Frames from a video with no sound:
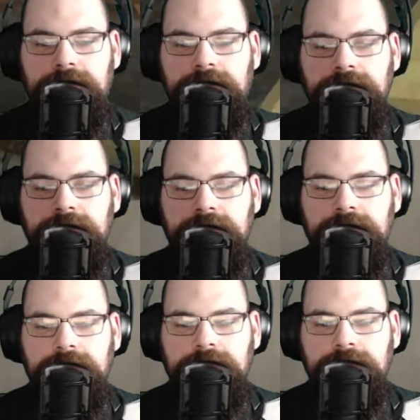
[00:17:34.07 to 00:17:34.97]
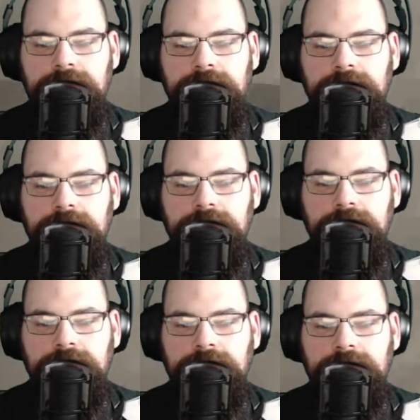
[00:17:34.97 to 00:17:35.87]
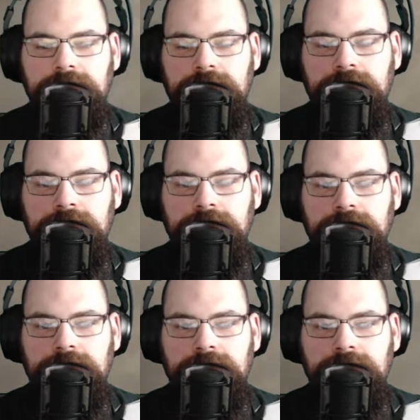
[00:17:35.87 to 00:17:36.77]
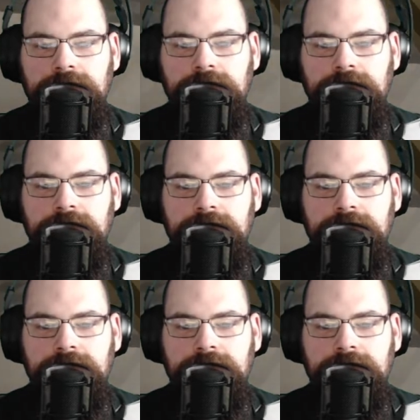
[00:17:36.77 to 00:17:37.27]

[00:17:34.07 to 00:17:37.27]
This person isn't speaking.